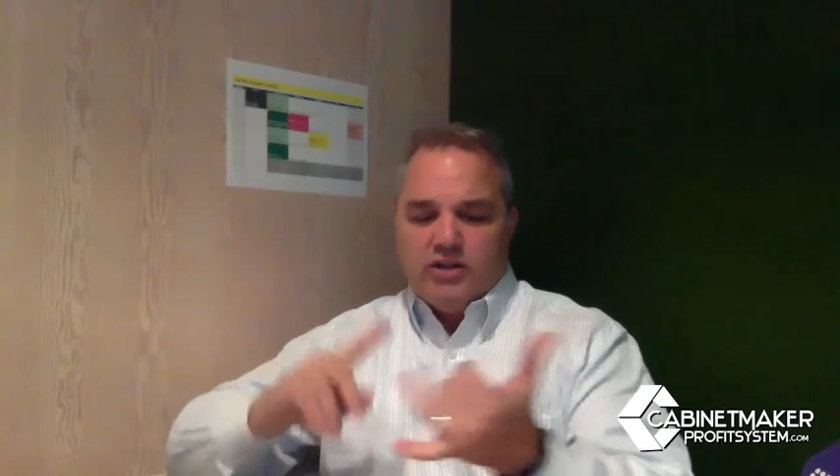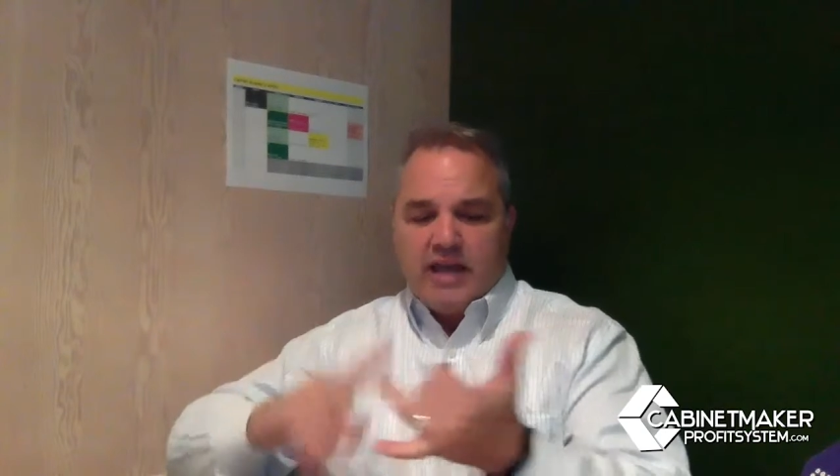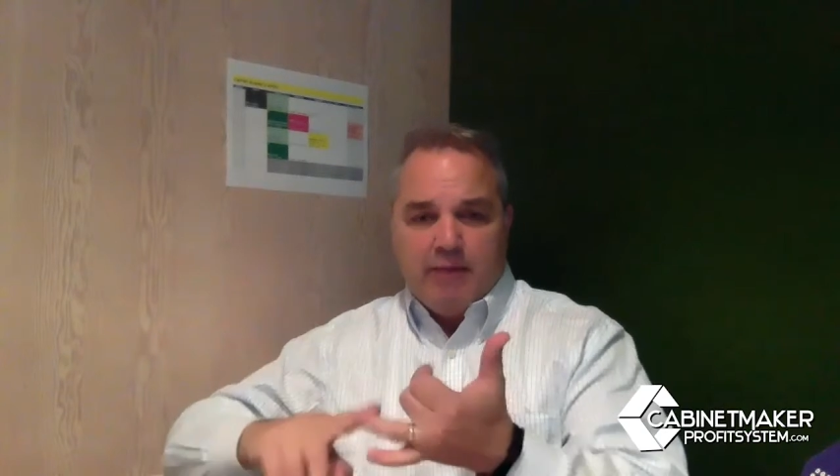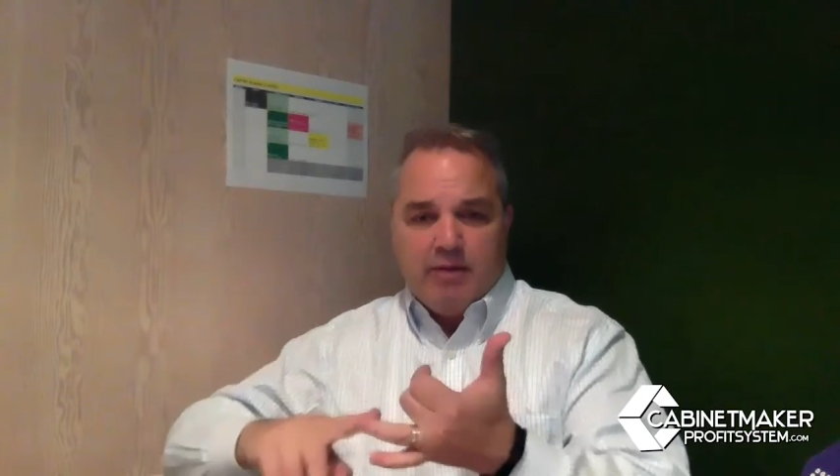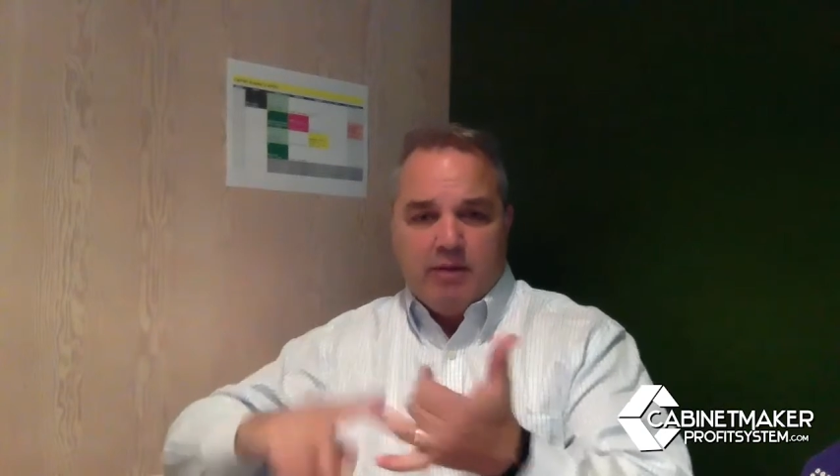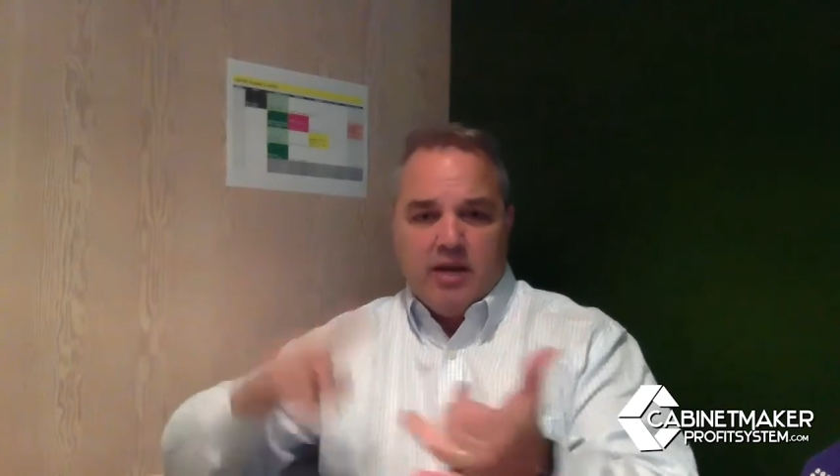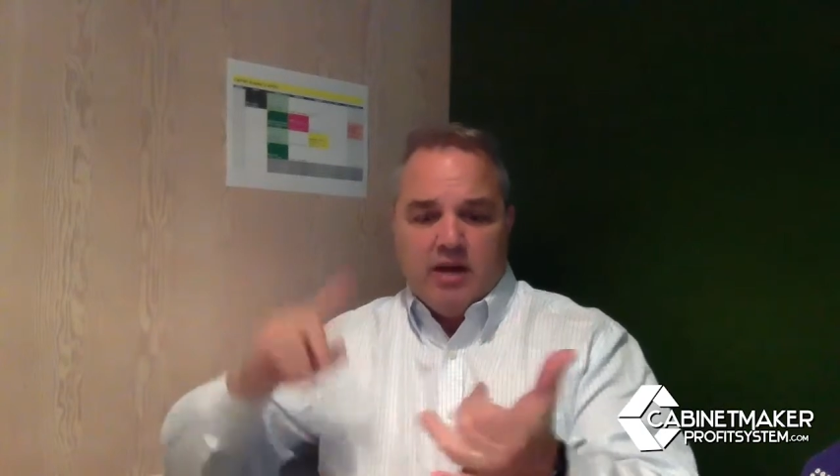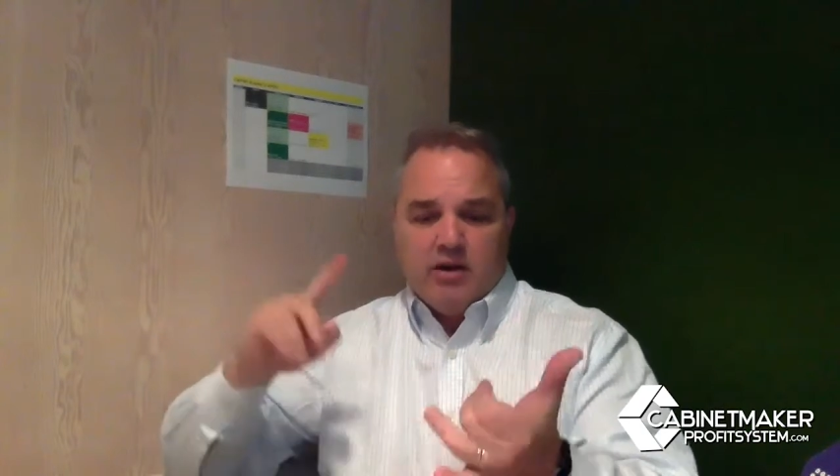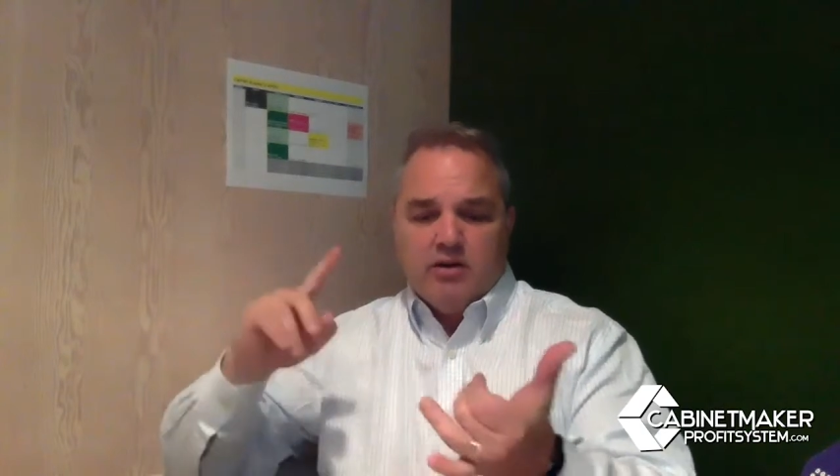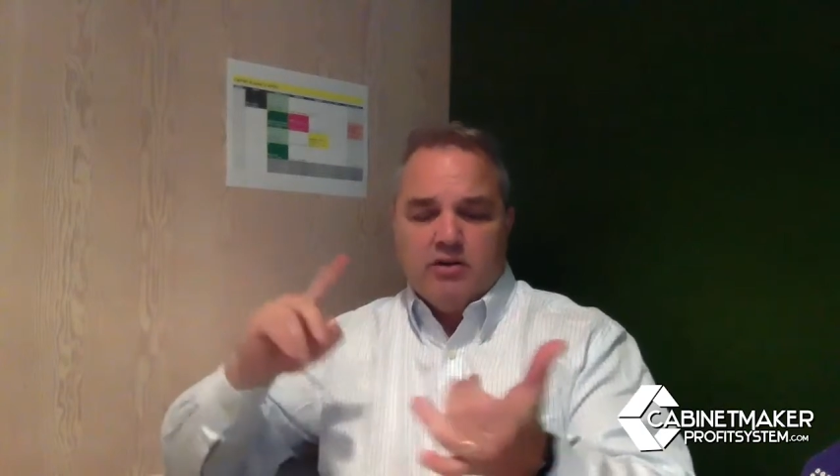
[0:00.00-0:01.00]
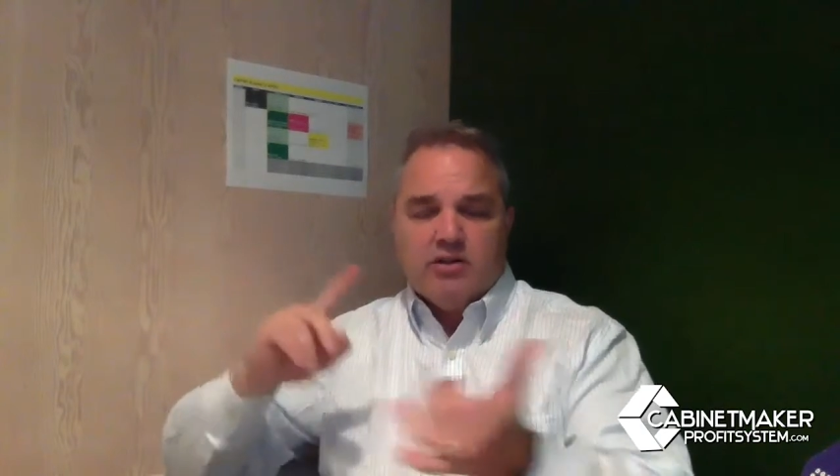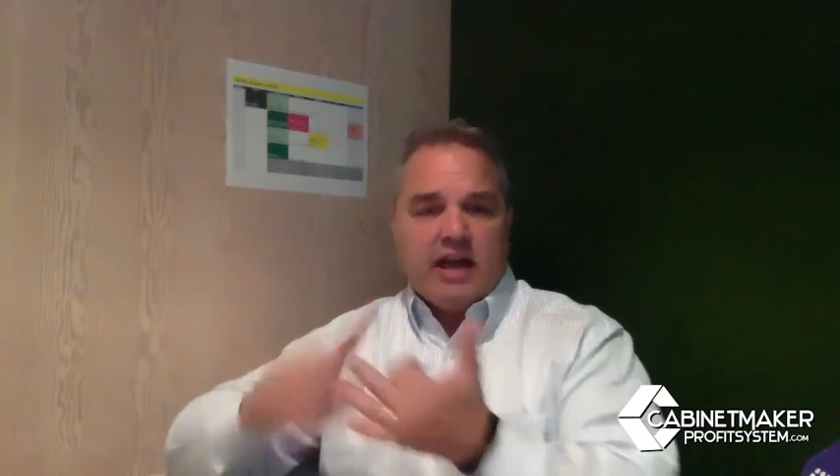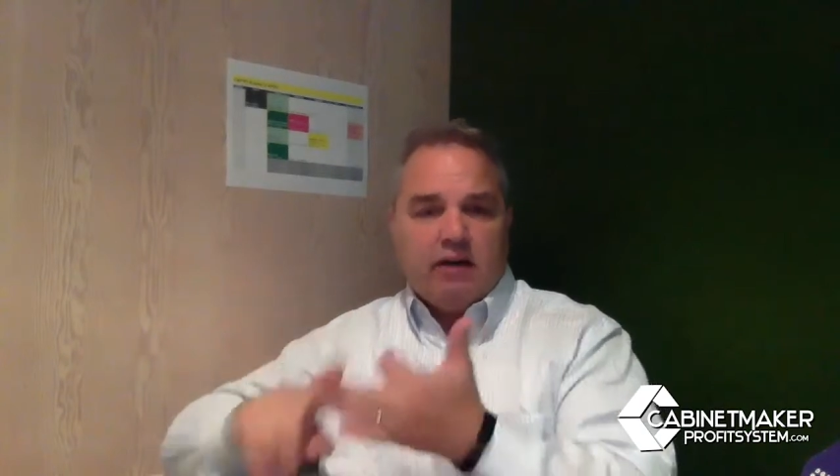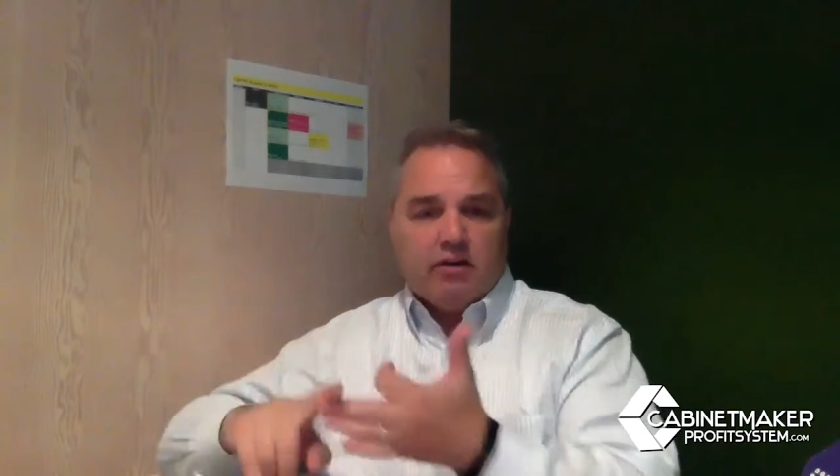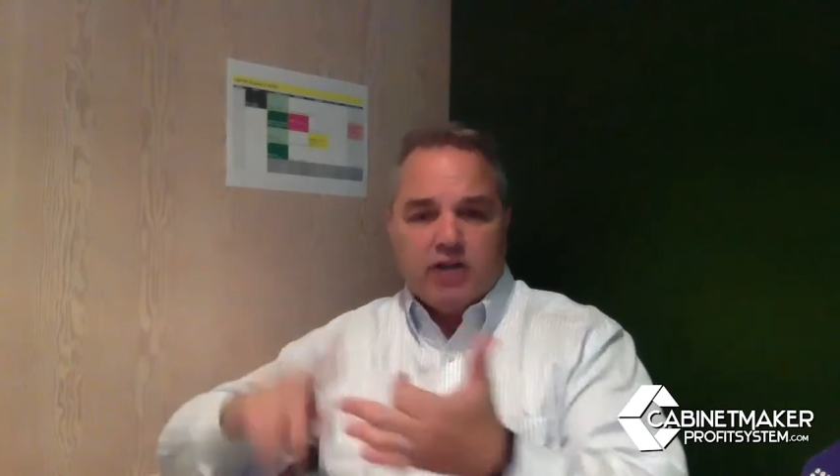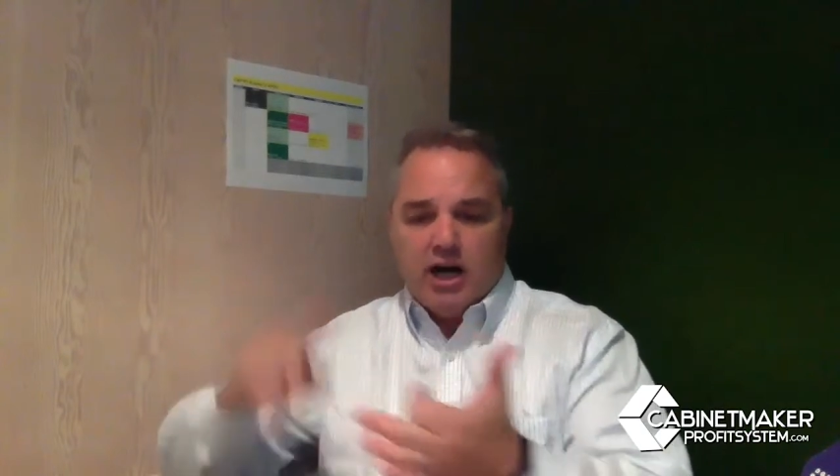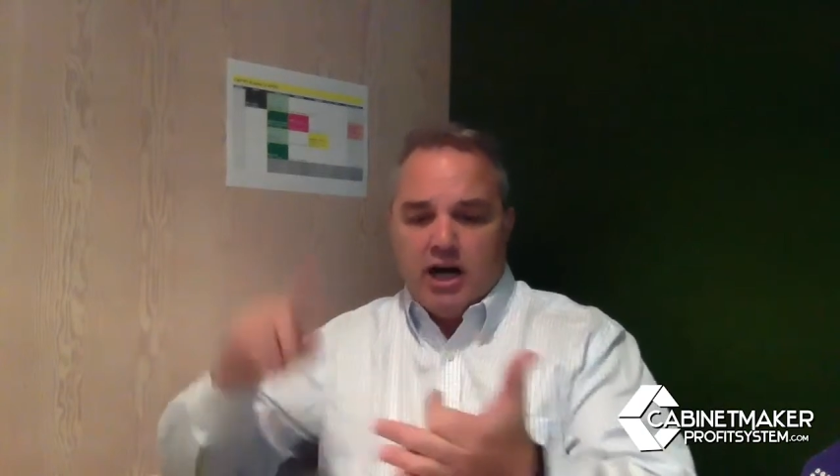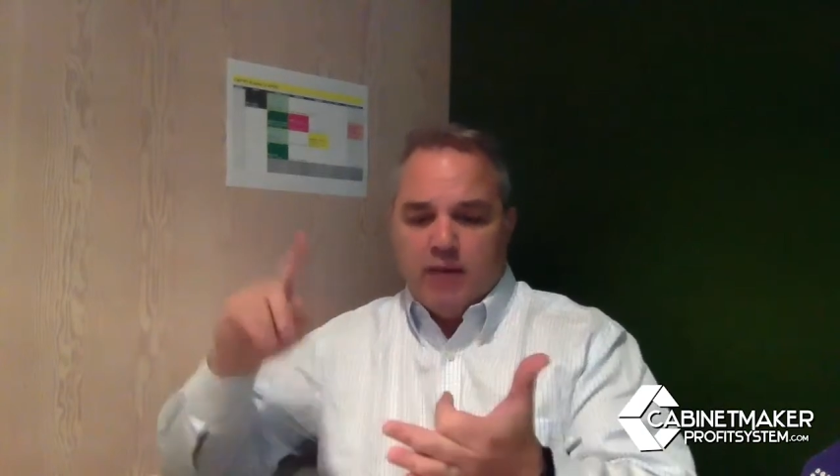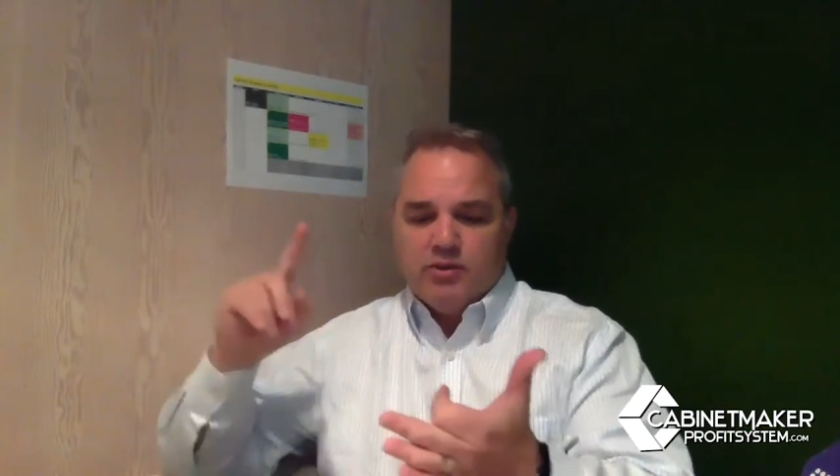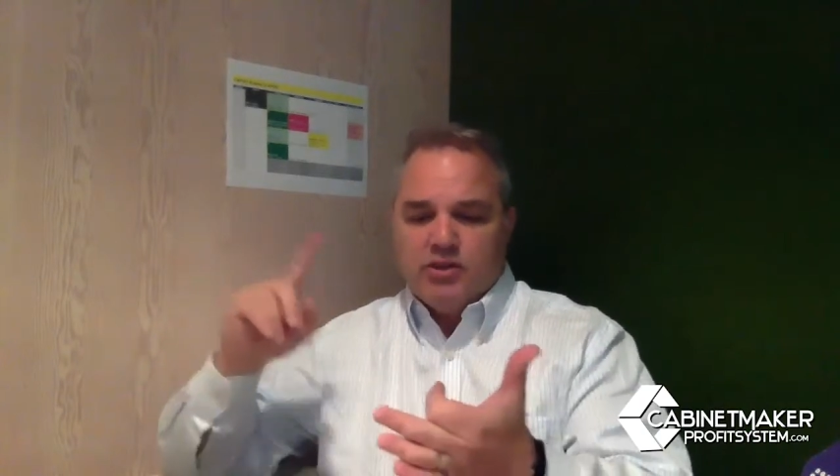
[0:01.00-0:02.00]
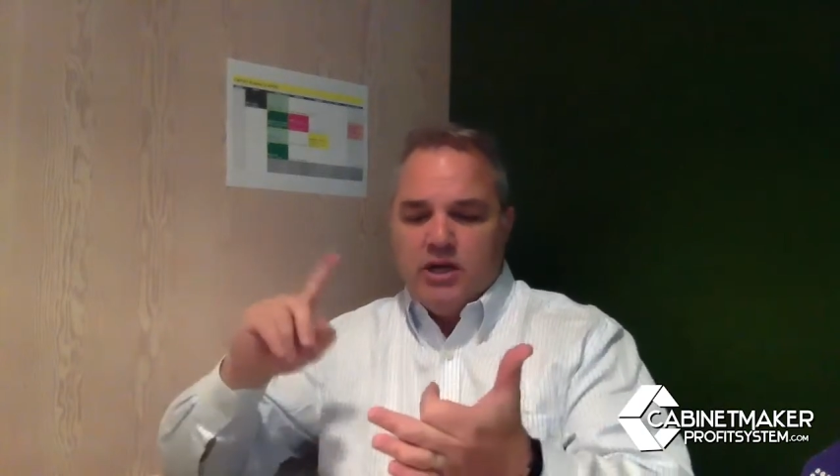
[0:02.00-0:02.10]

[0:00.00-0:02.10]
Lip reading: cabinet makers, countertops,